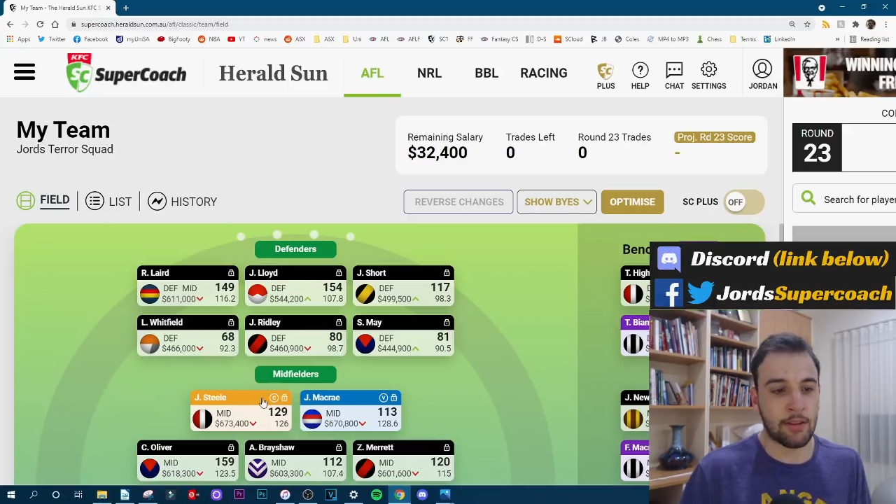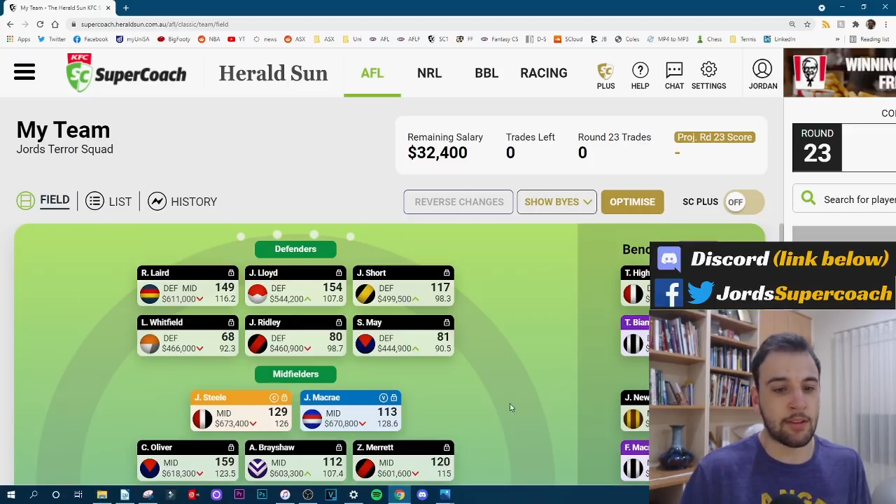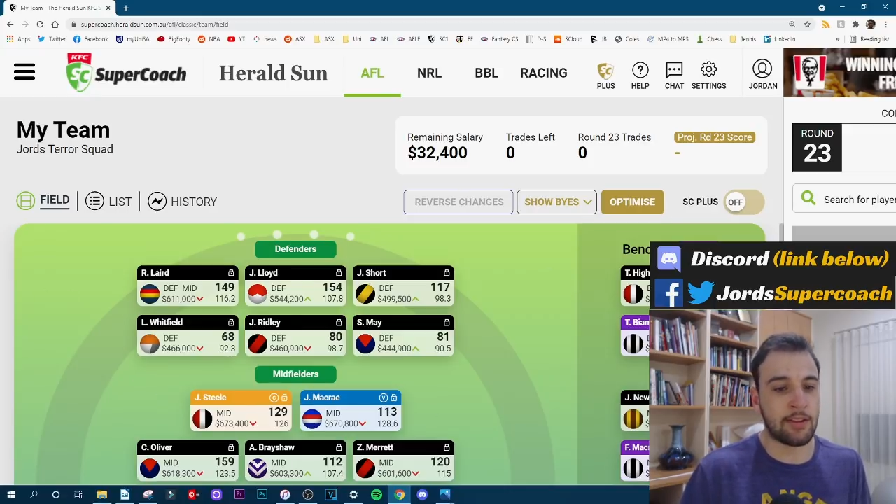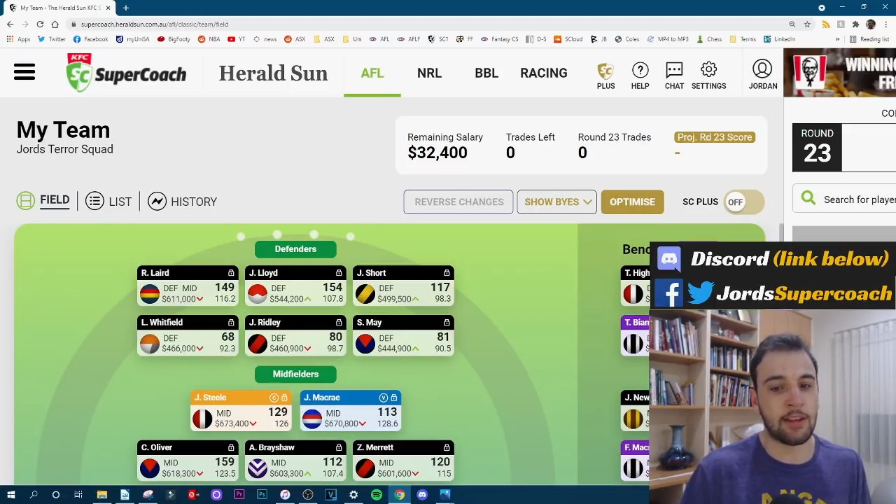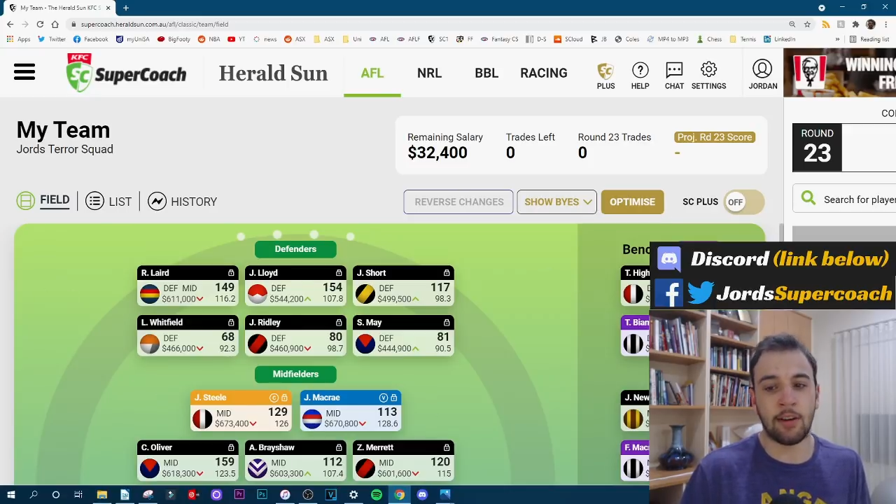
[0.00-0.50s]

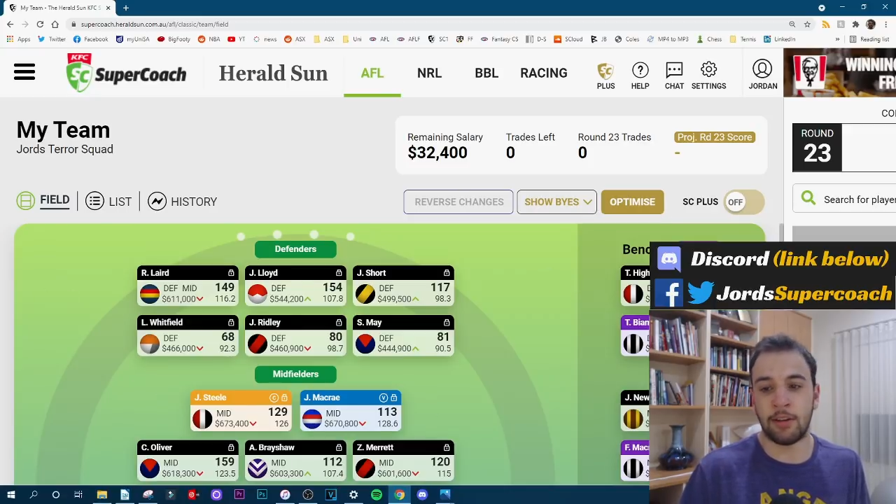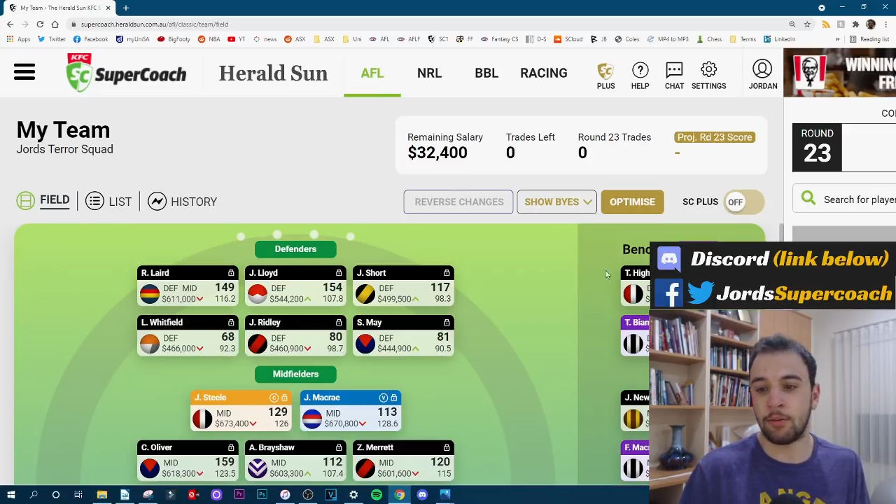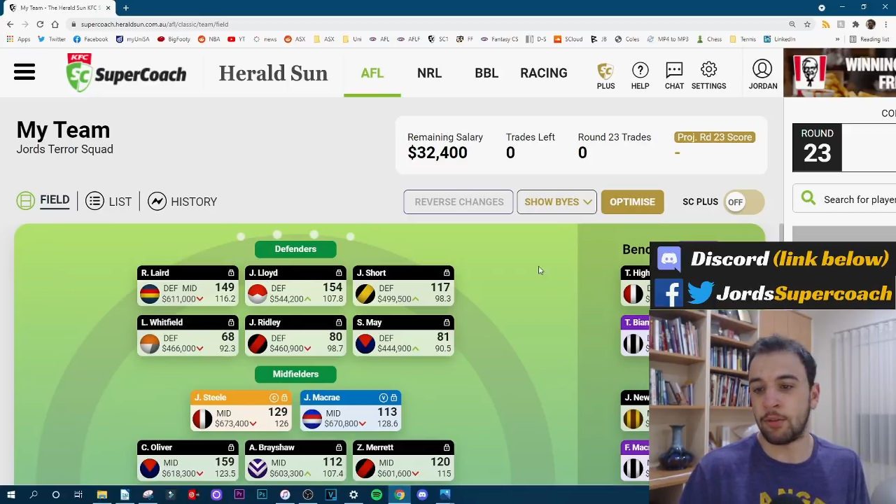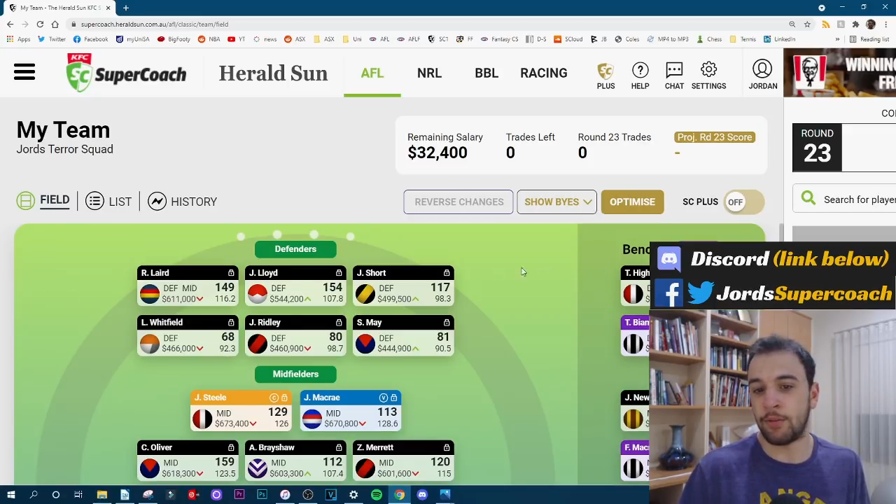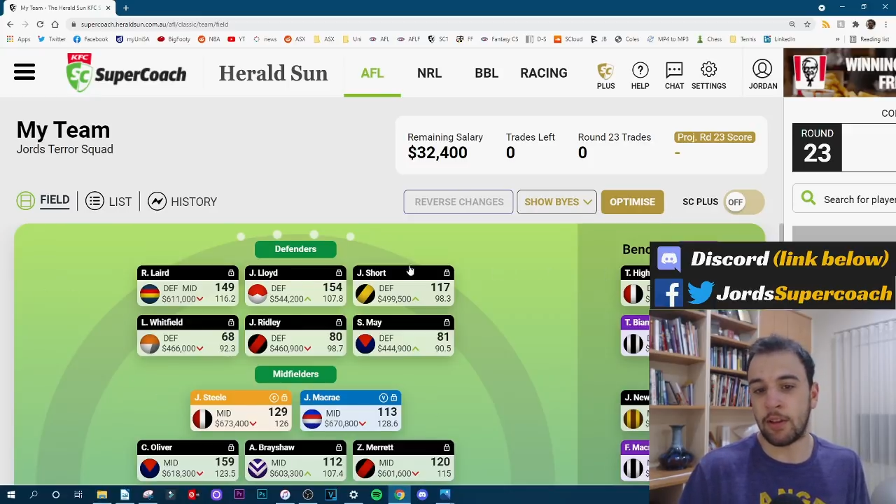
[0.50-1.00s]
this the ideal
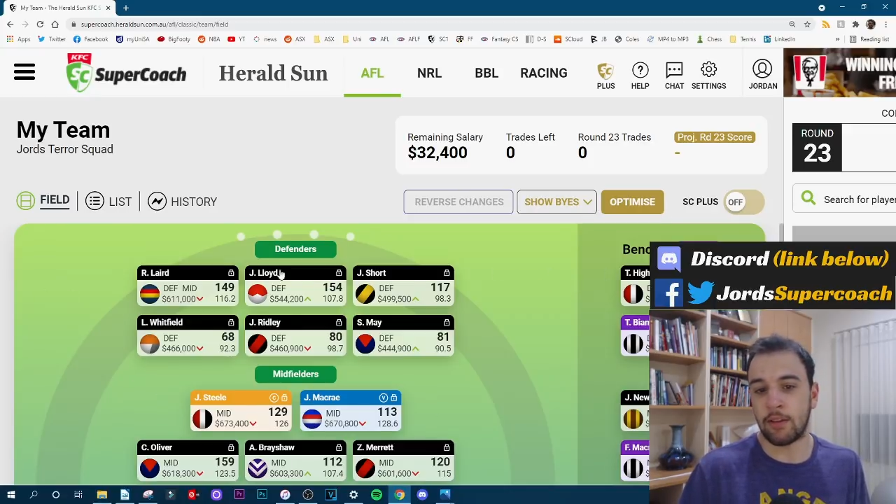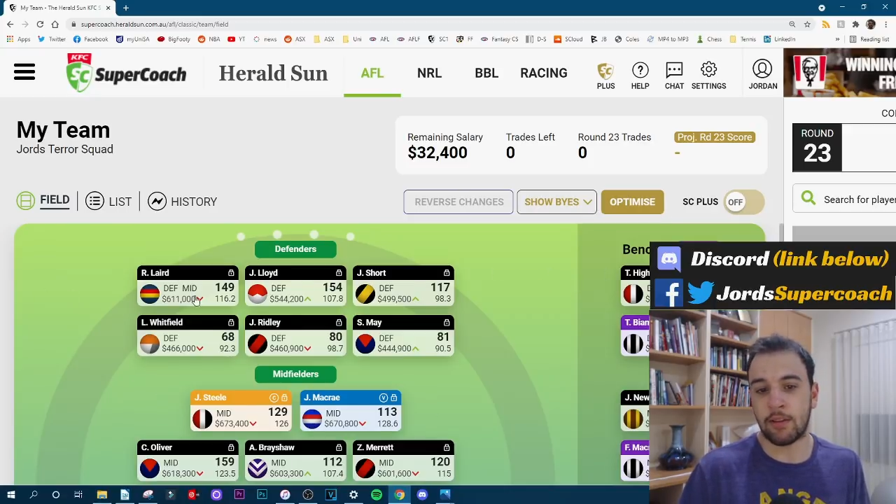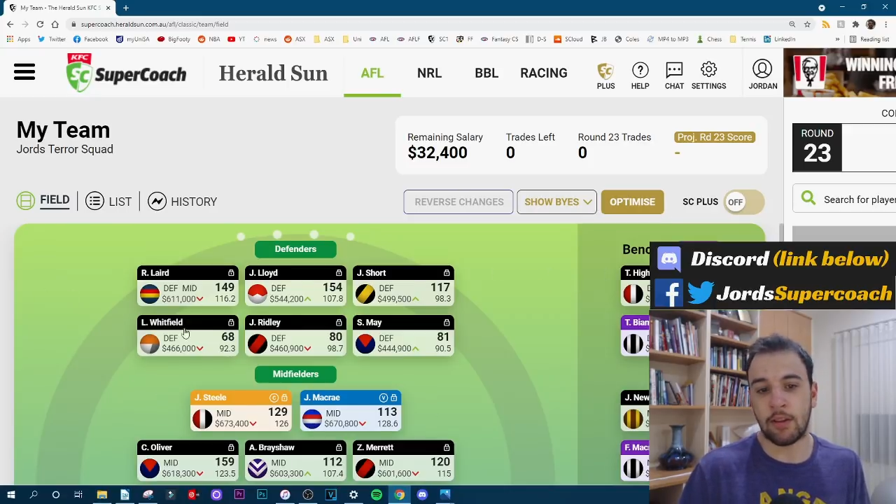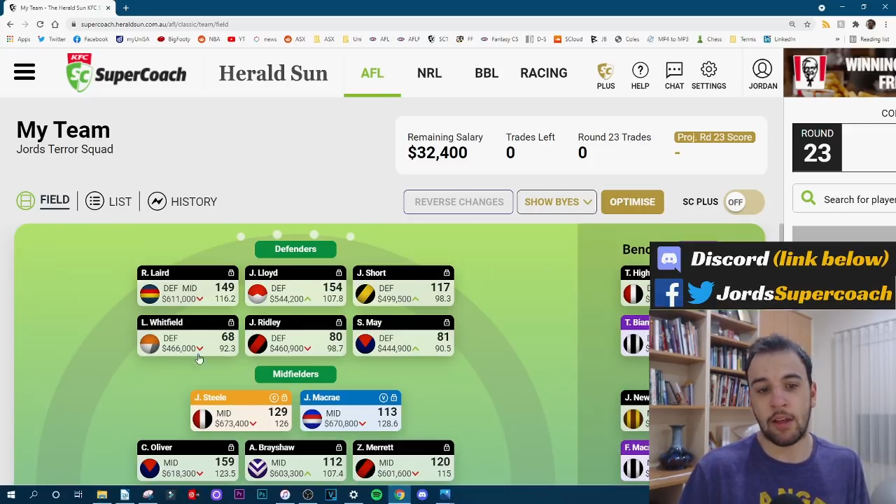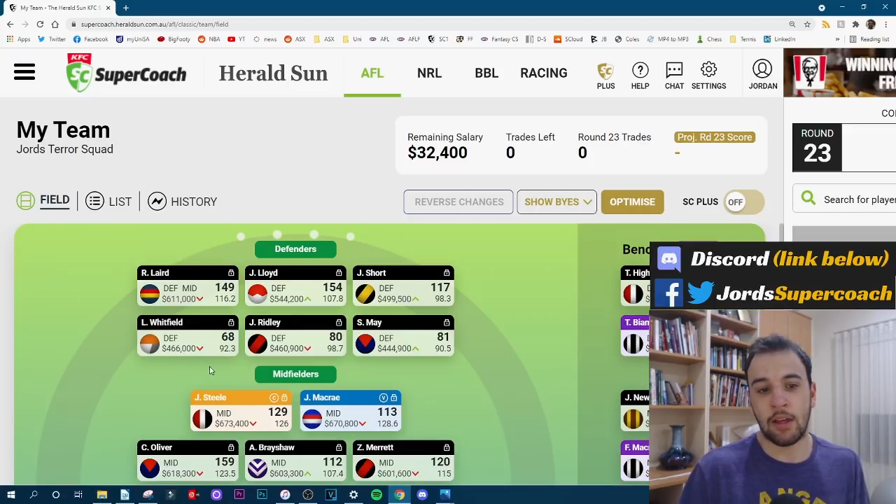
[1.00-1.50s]
defense?